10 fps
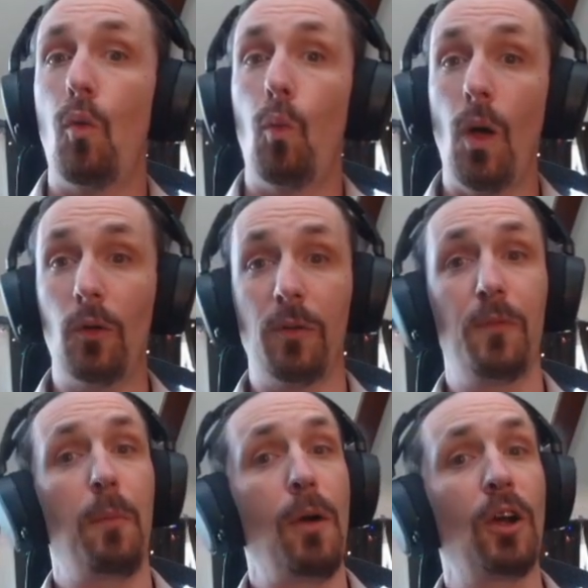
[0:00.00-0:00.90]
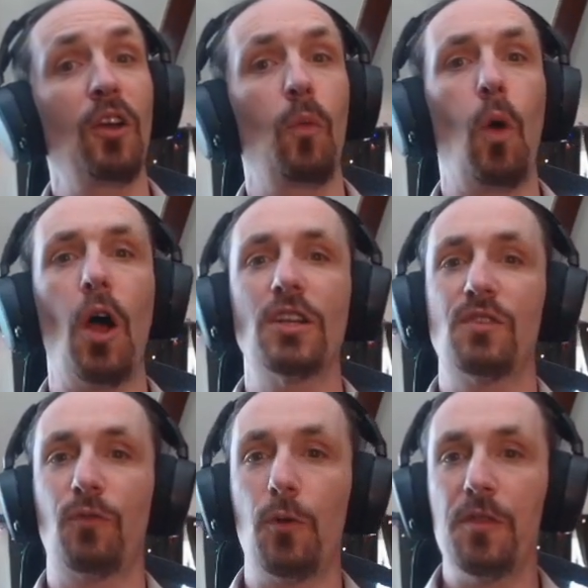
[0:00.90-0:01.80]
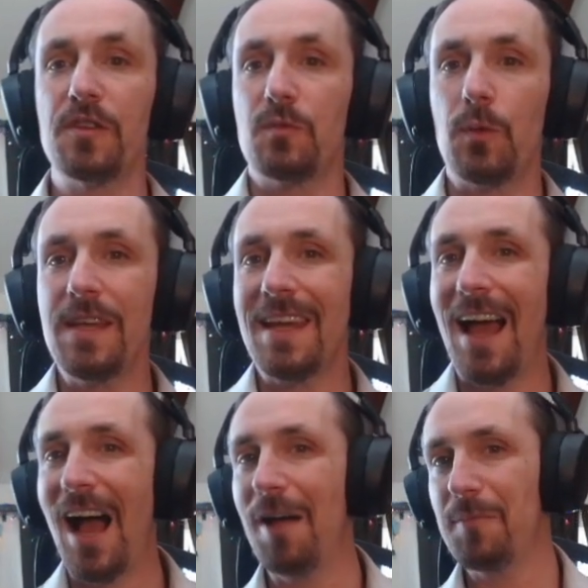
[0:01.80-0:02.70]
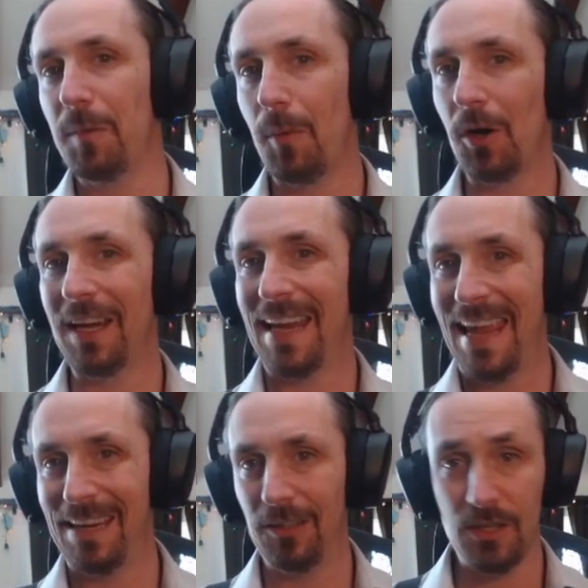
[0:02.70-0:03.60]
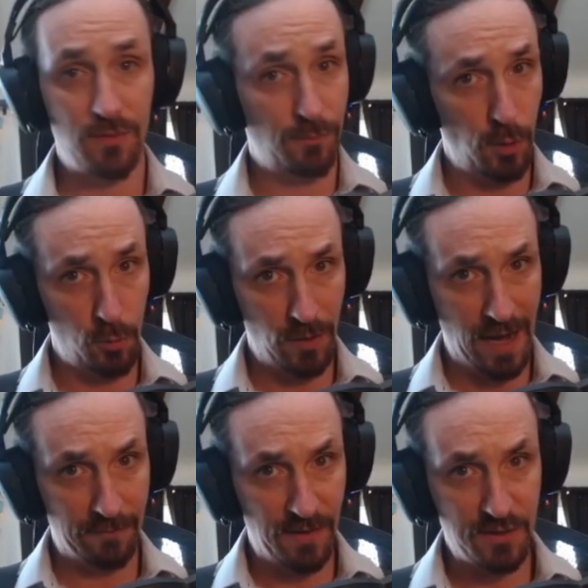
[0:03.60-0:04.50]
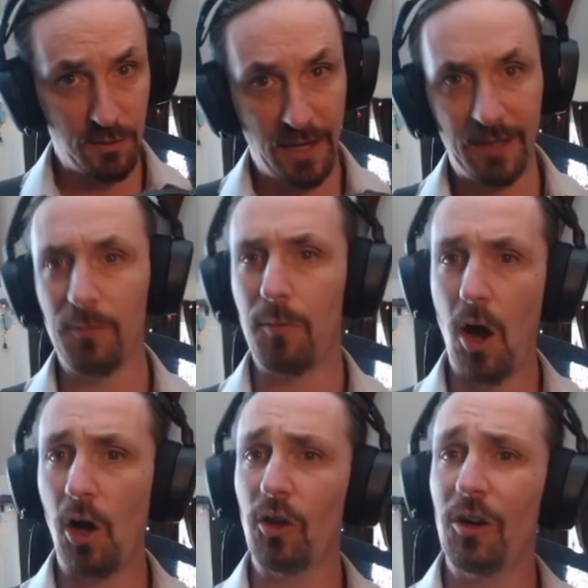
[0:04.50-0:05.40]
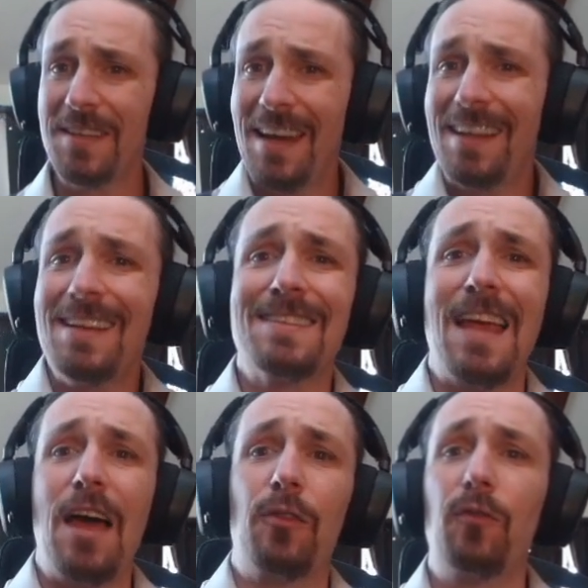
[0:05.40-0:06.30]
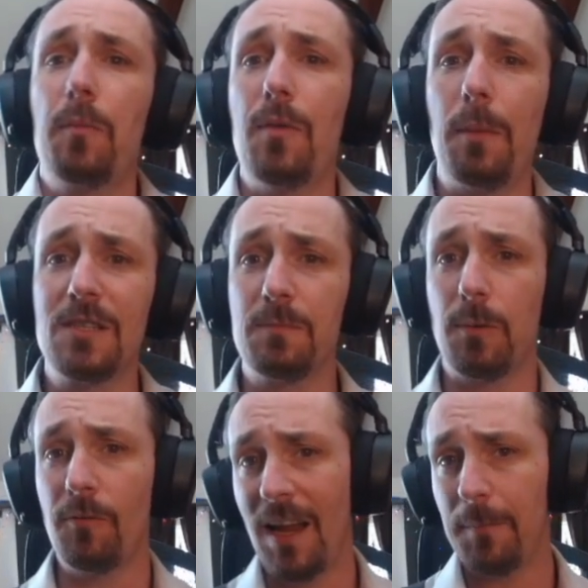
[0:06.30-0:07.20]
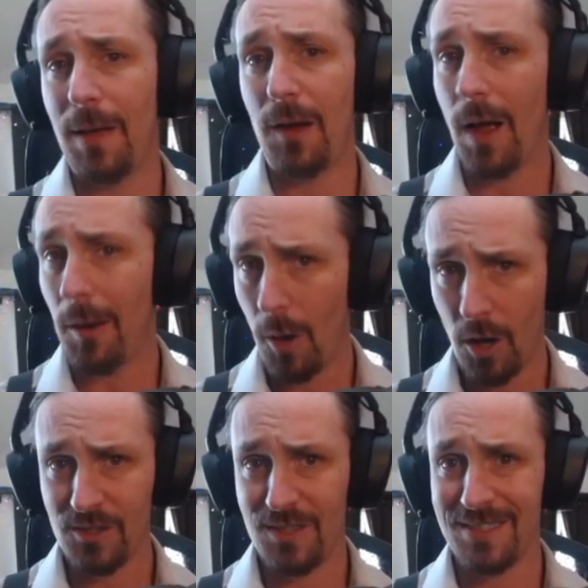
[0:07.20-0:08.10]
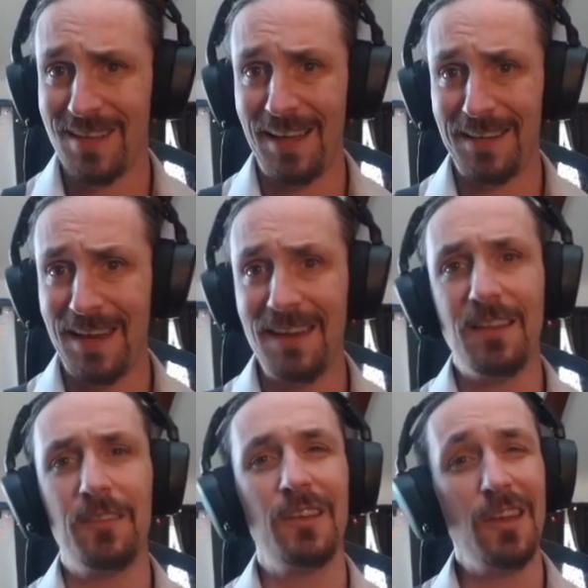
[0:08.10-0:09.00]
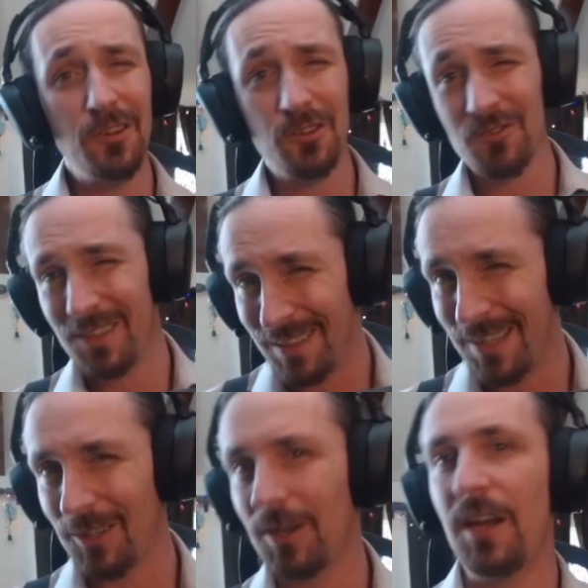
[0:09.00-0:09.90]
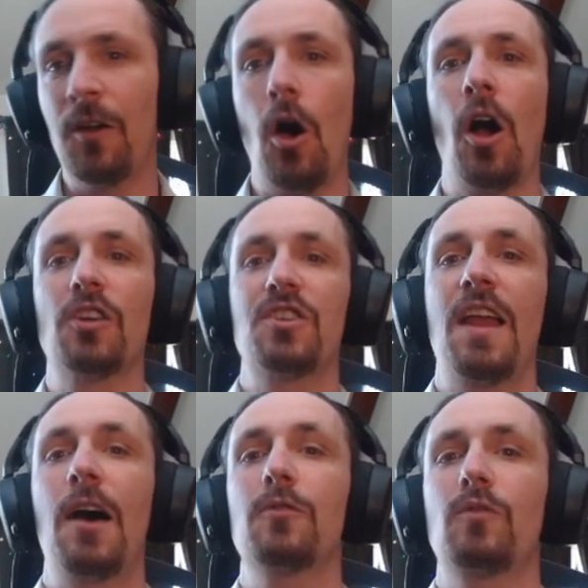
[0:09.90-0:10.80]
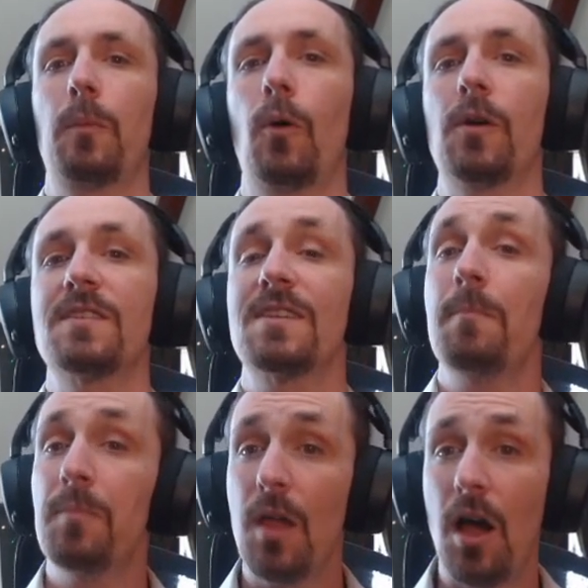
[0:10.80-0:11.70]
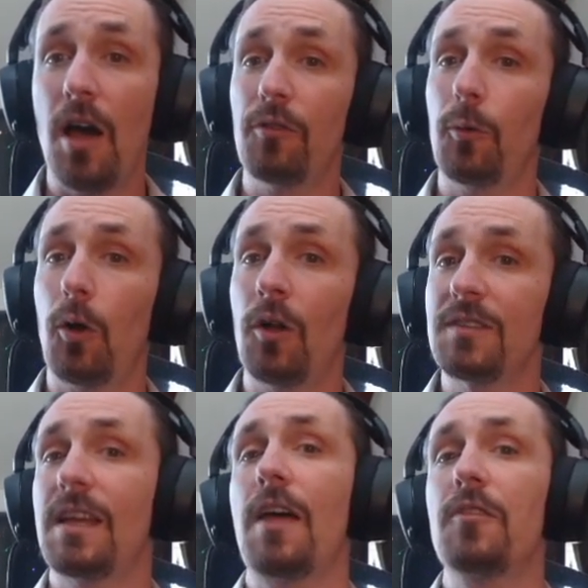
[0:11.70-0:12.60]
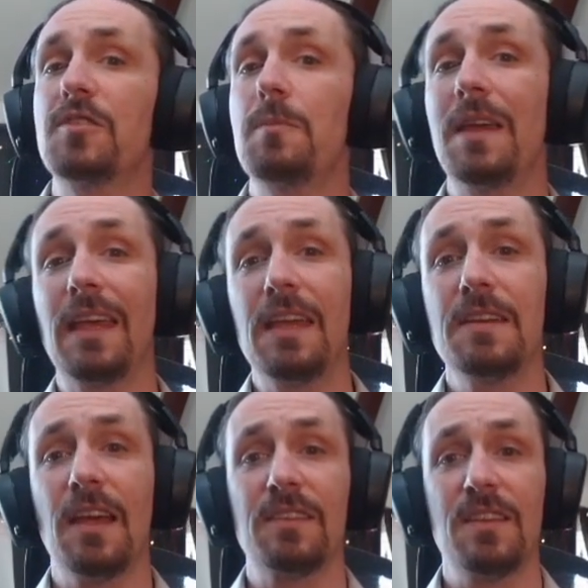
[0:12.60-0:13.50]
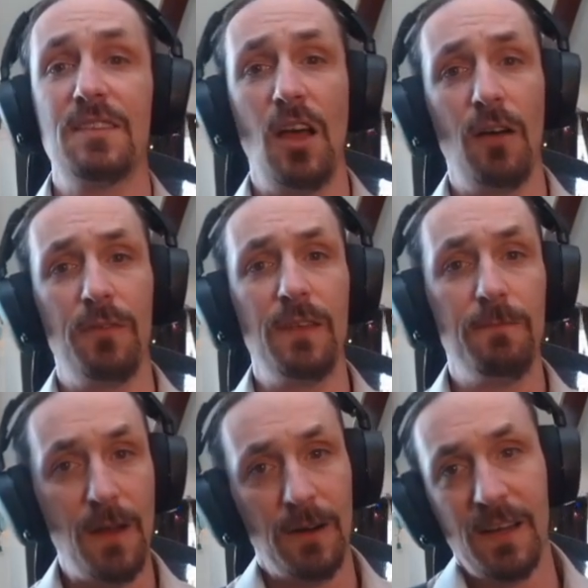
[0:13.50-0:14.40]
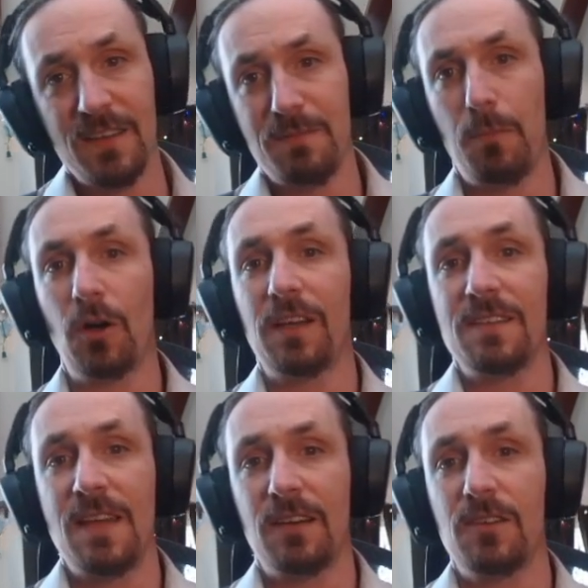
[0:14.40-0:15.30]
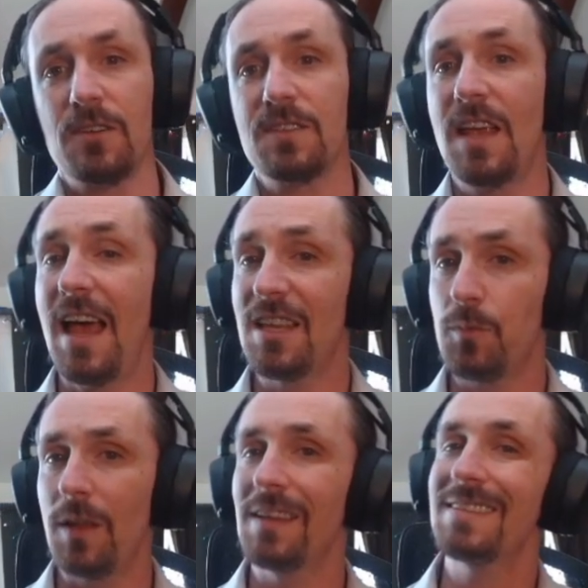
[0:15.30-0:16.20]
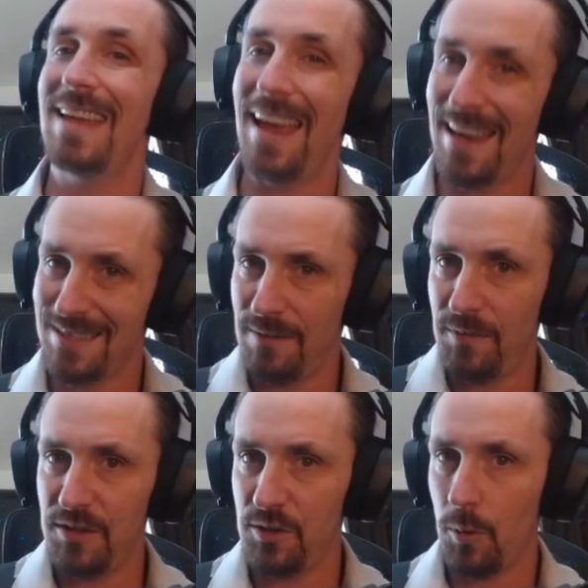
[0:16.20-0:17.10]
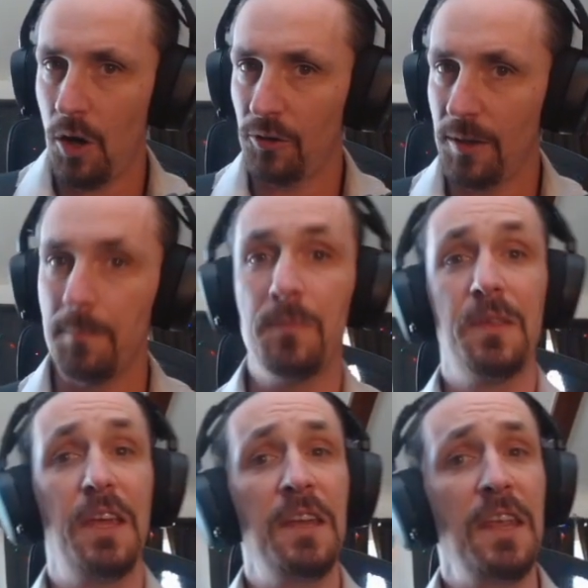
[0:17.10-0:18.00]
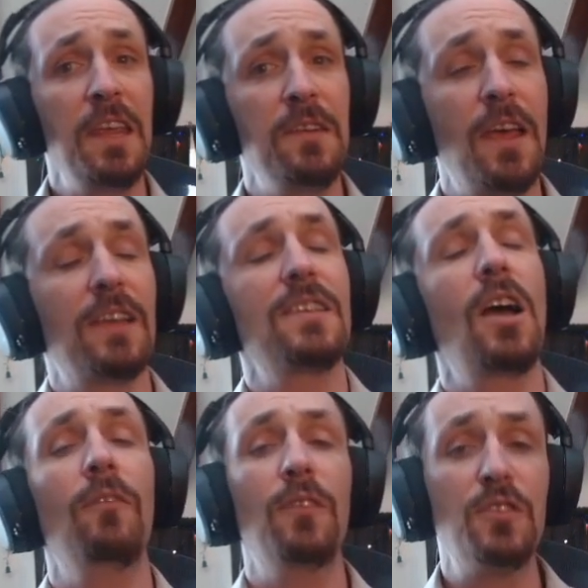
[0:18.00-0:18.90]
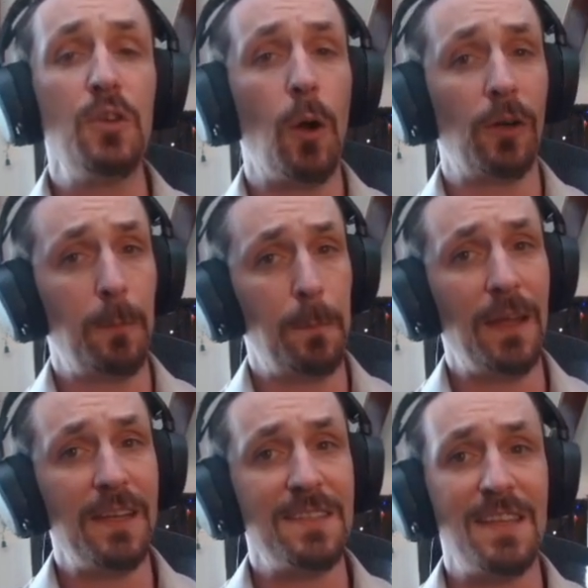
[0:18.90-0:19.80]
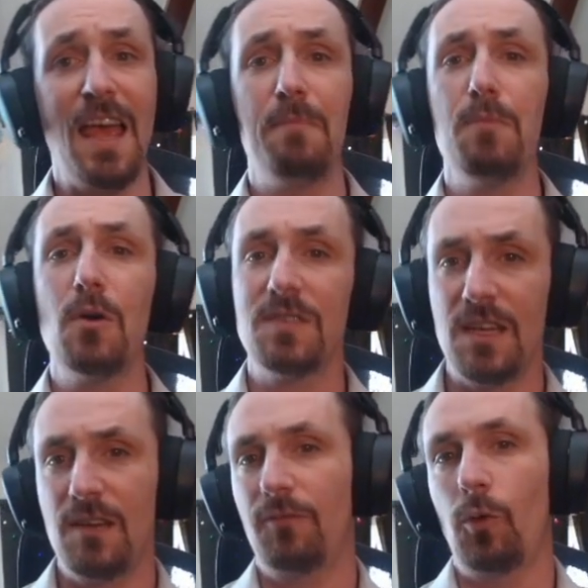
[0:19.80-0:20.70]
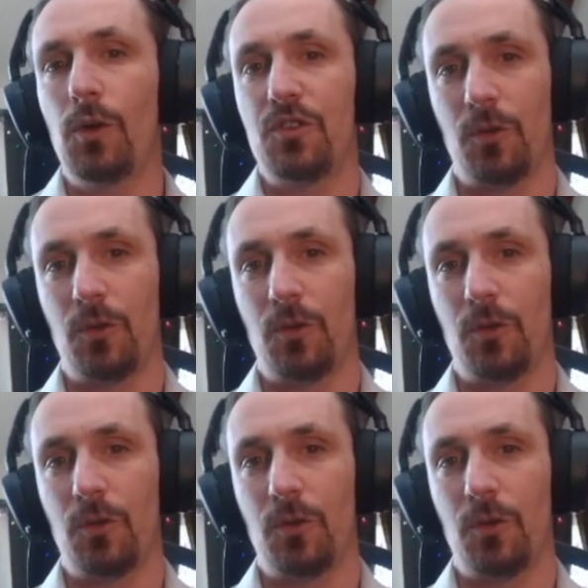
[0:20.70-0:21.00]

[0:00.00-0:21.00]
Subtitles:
Welcome to Market Watch for this week. I'm your market analyst, Vrograg Bitchlayer. All our data is gathered from numbers provided by WowAuctions.net, the industry leader in auction house reports. I throw it all together to make indexes of the various market sectors, as well as the S&P 200, an index of the 200 biggest and most influential